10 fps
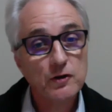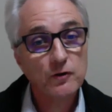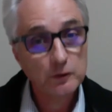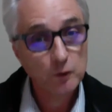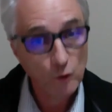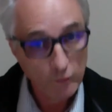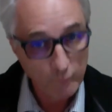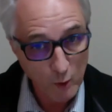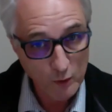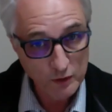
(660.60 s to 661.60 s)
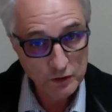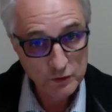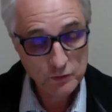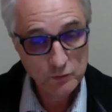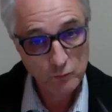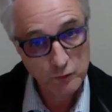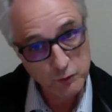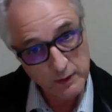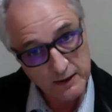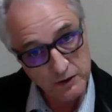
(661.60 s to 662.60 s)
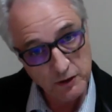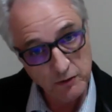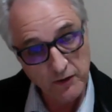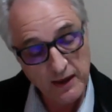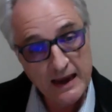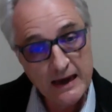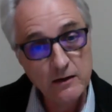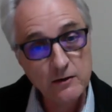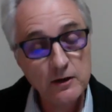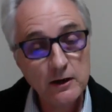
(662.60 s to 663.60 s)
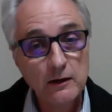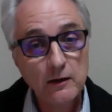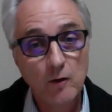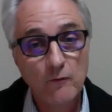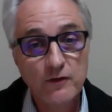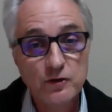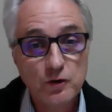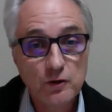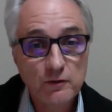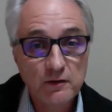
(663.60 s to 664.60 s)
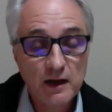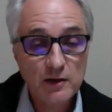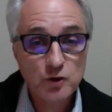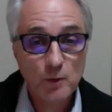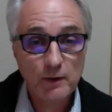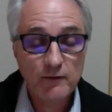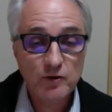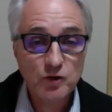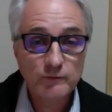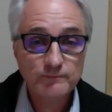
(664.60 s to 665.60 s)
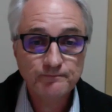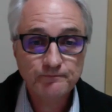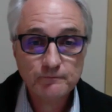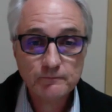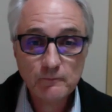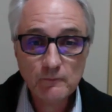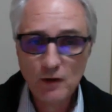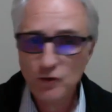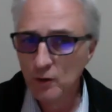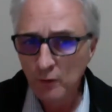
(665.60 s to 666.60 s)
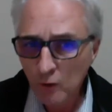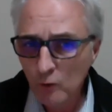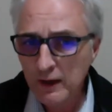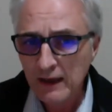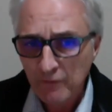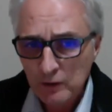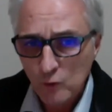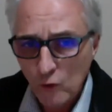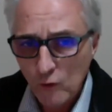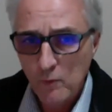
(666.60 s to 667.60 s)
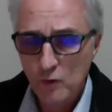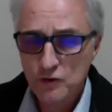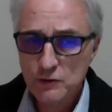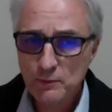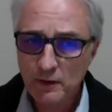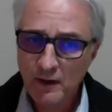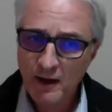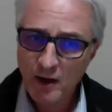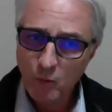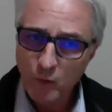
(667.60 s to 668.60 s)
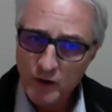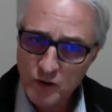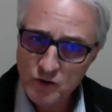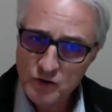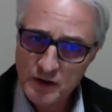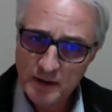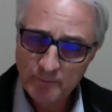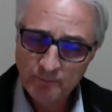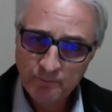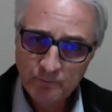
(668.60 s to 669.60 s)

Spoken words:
the law of mortgages, which we consider at the end of this unit, the last topic in this unit. So we're not looking at the law of mortgages, but we're using